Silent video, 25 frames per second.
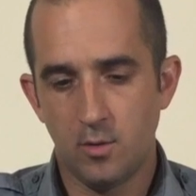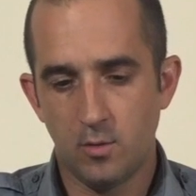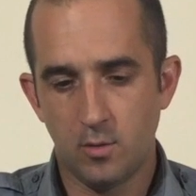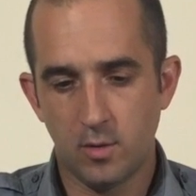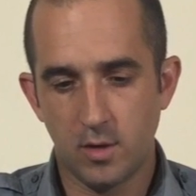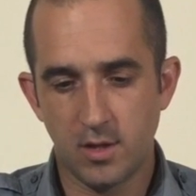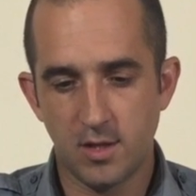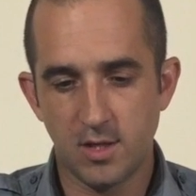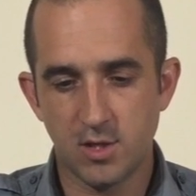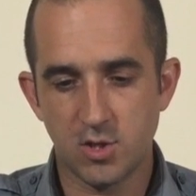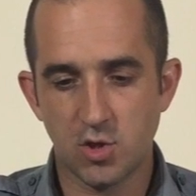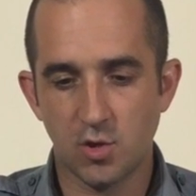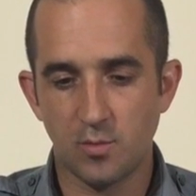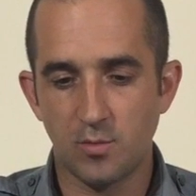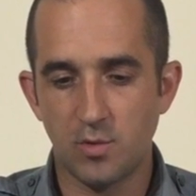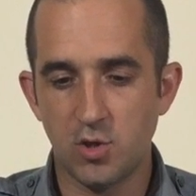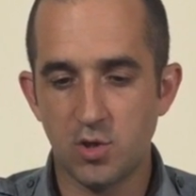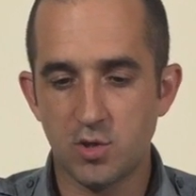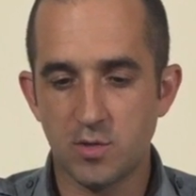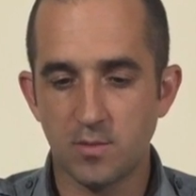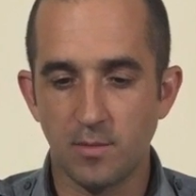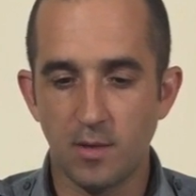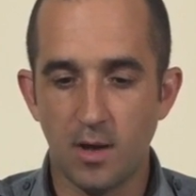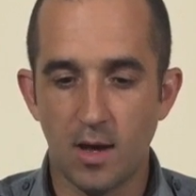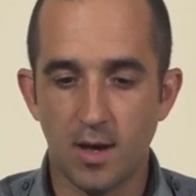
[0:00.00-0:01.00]
What a
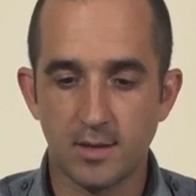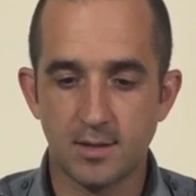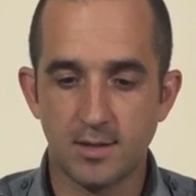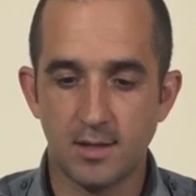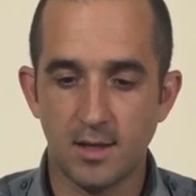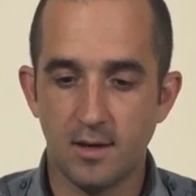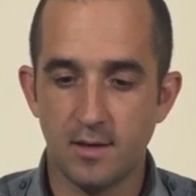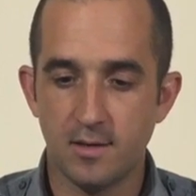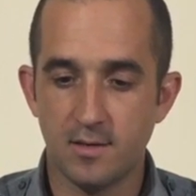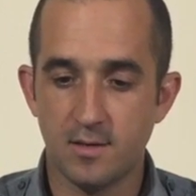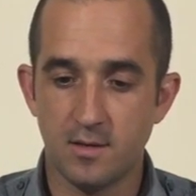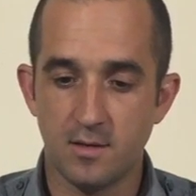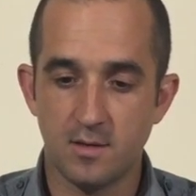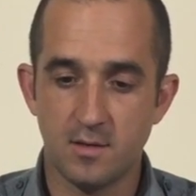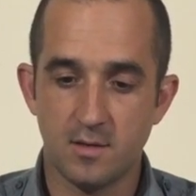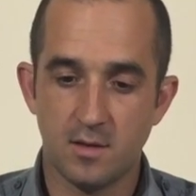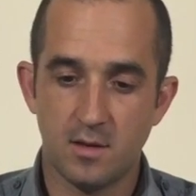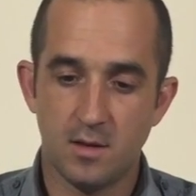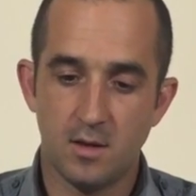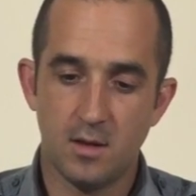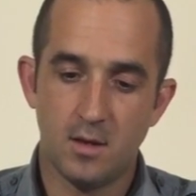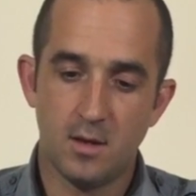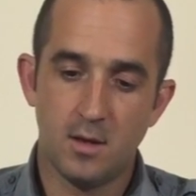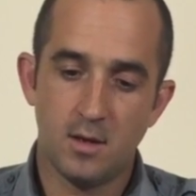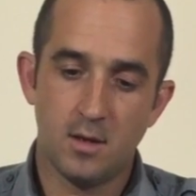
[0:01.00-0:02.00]
distribution block does
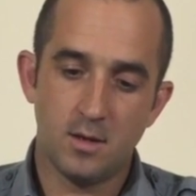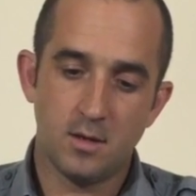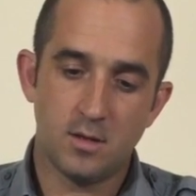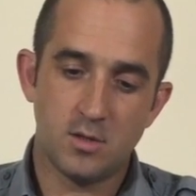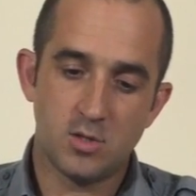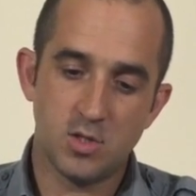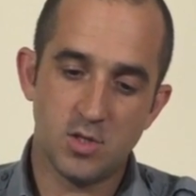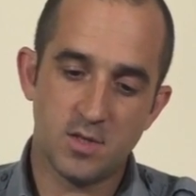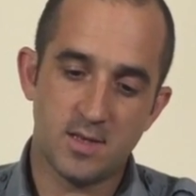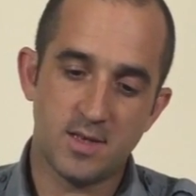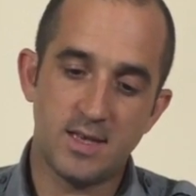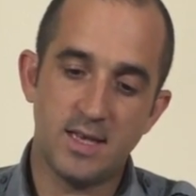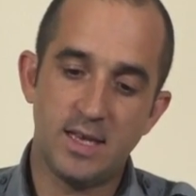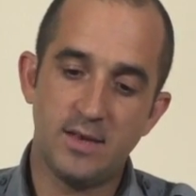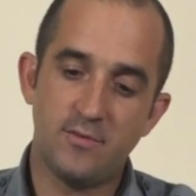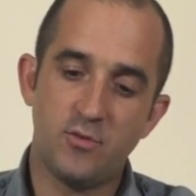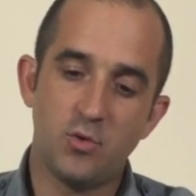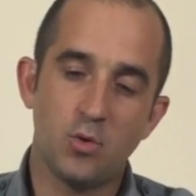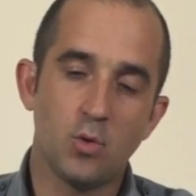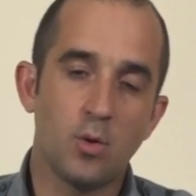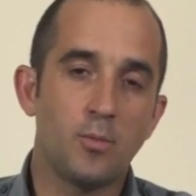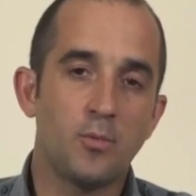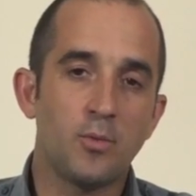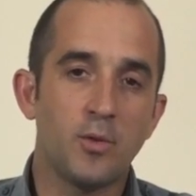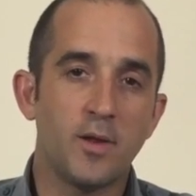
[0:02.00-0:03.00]
is just give
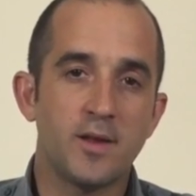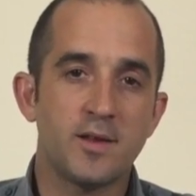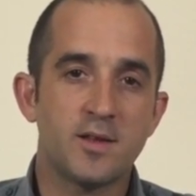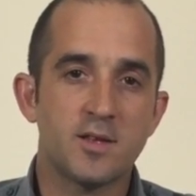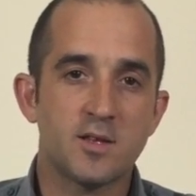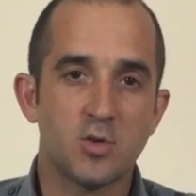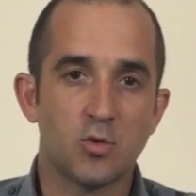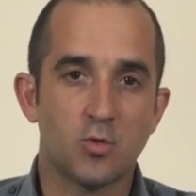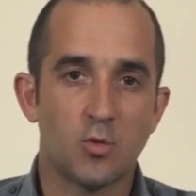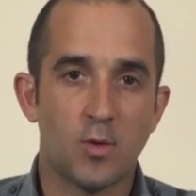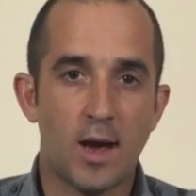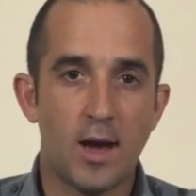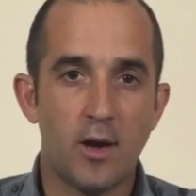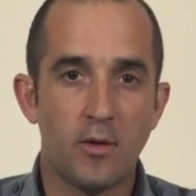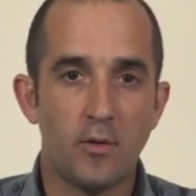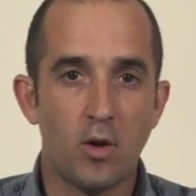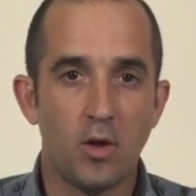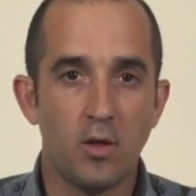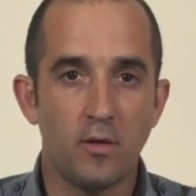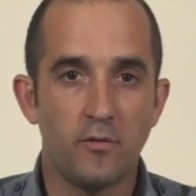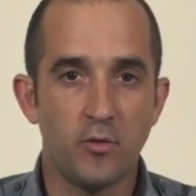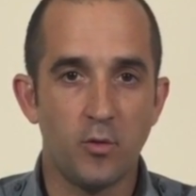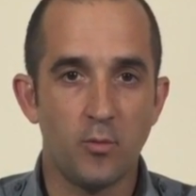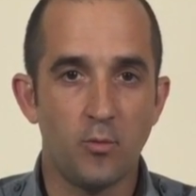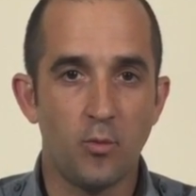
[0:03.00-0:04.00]
you a place to route
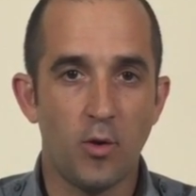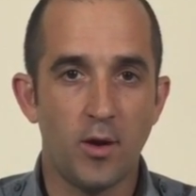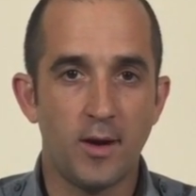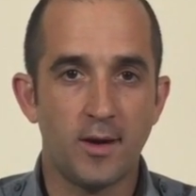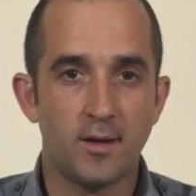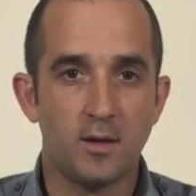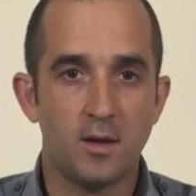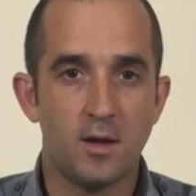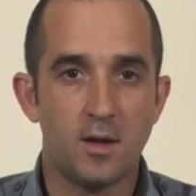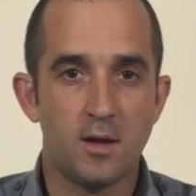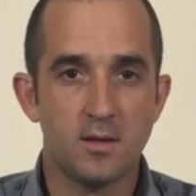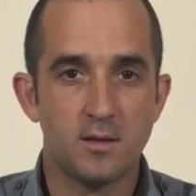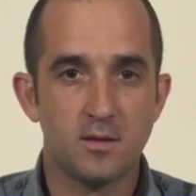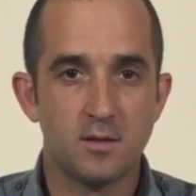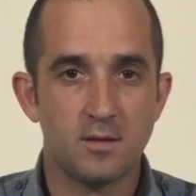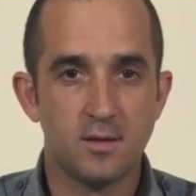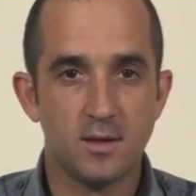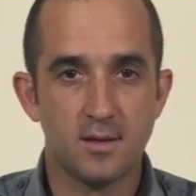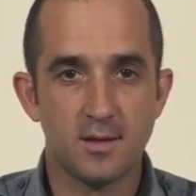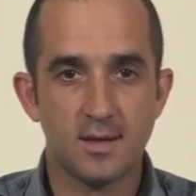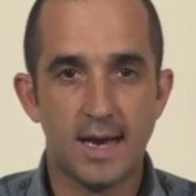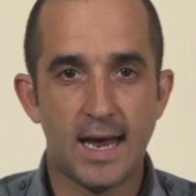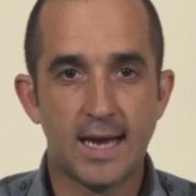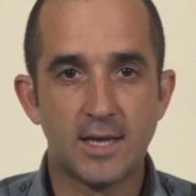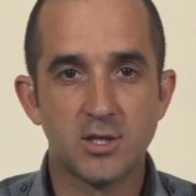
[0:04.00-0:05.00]
all of your brake lines. It
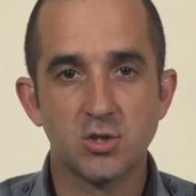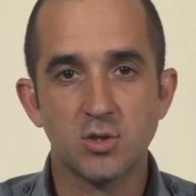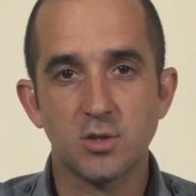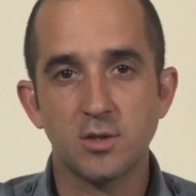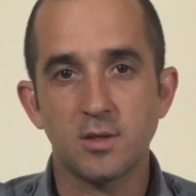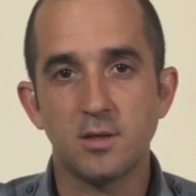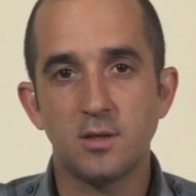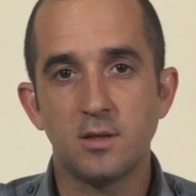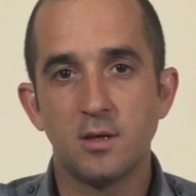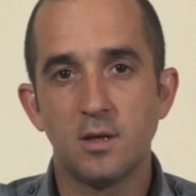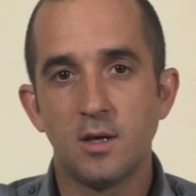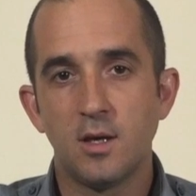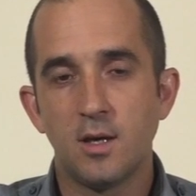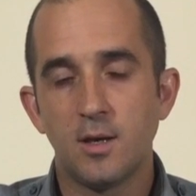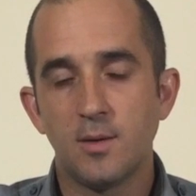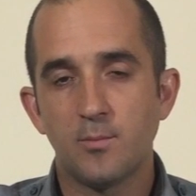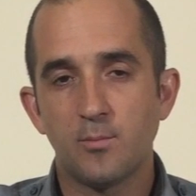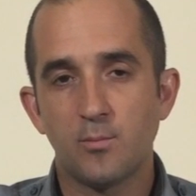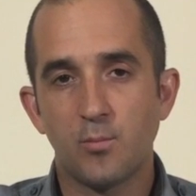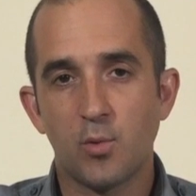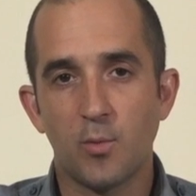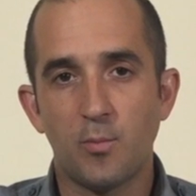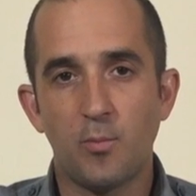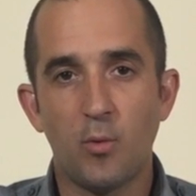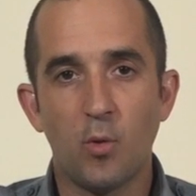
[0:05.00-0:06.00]
doesn't actually
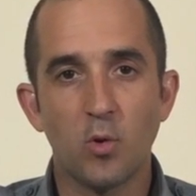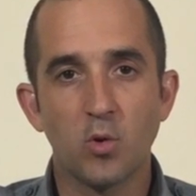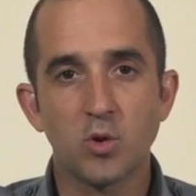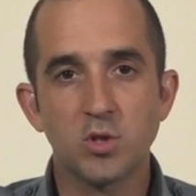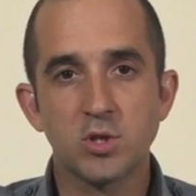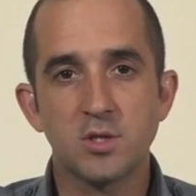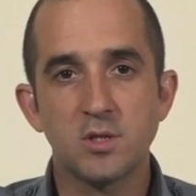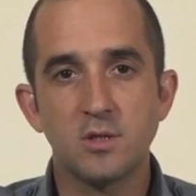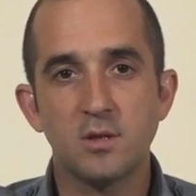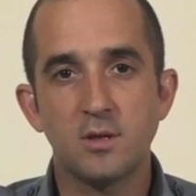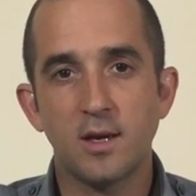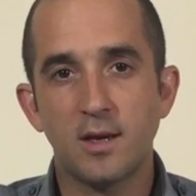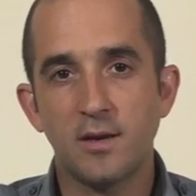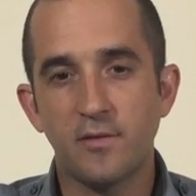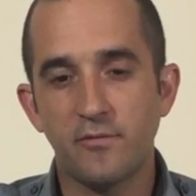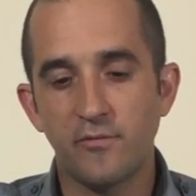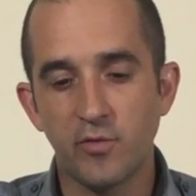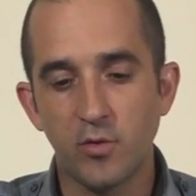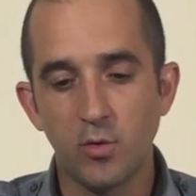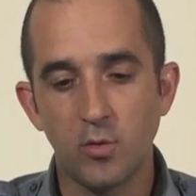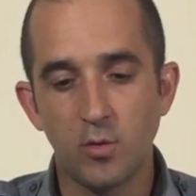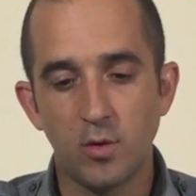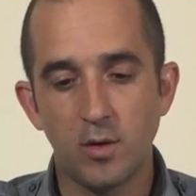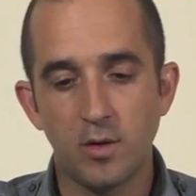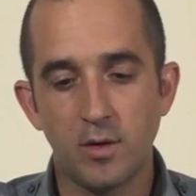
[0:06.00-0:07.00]
proportion any
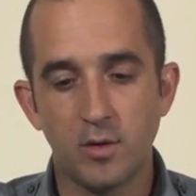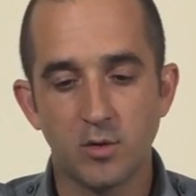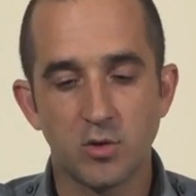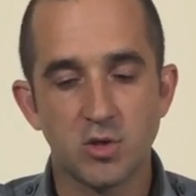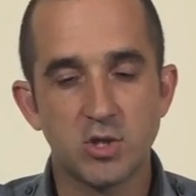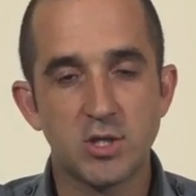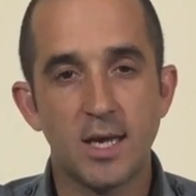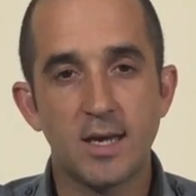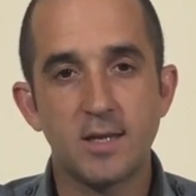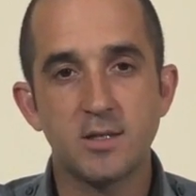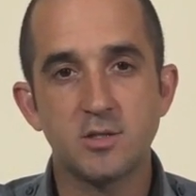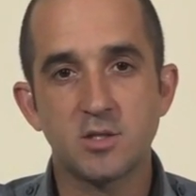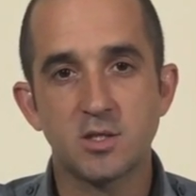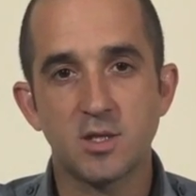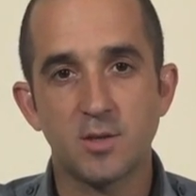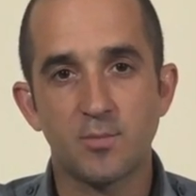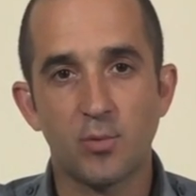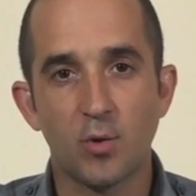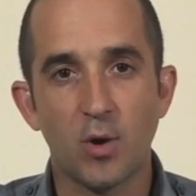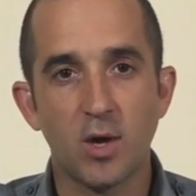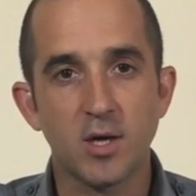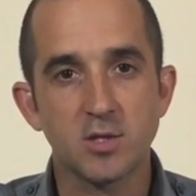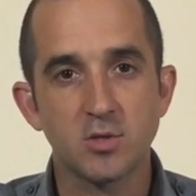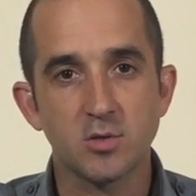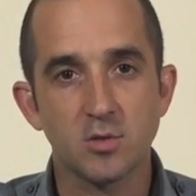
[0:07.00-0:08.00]
fluid or change the
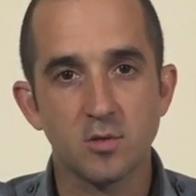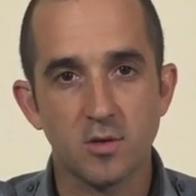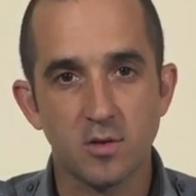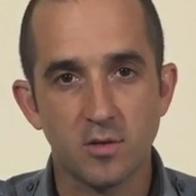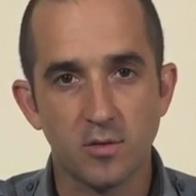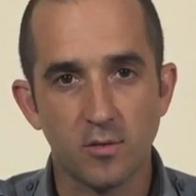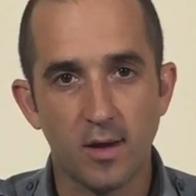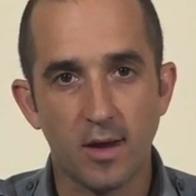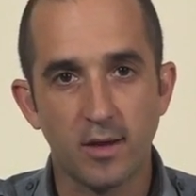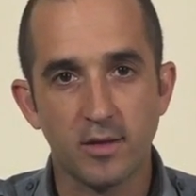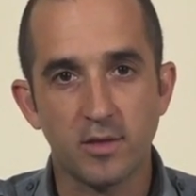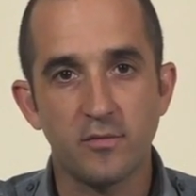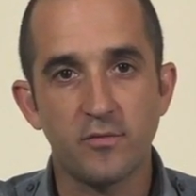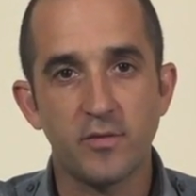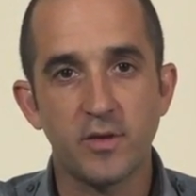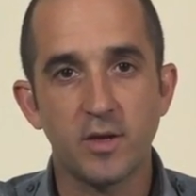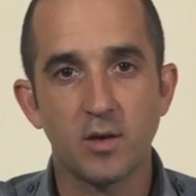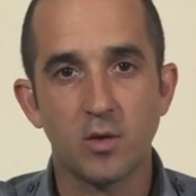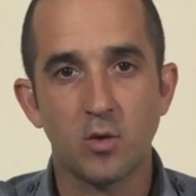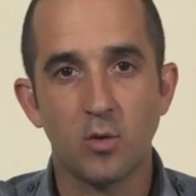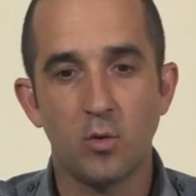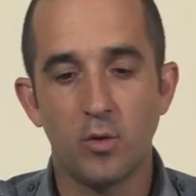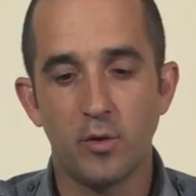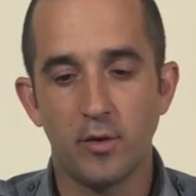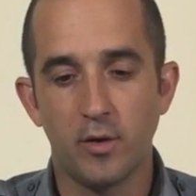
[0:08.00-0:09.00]
pressures throughout the
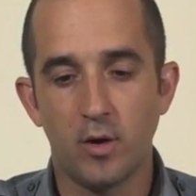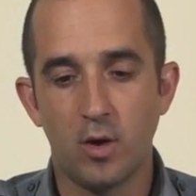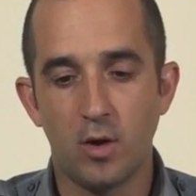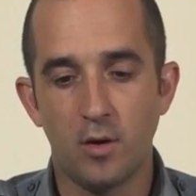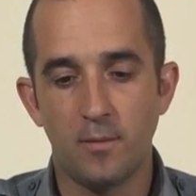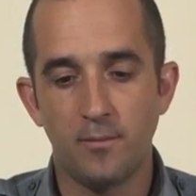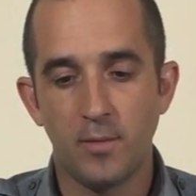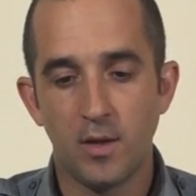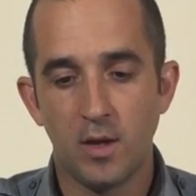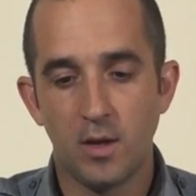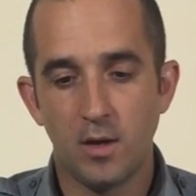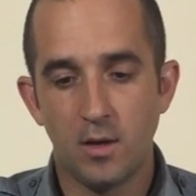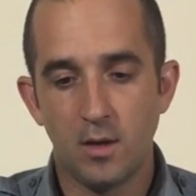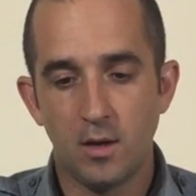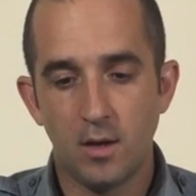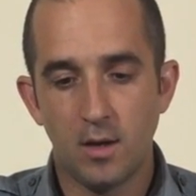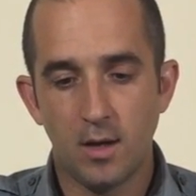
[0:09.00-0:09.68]
vehicle at all.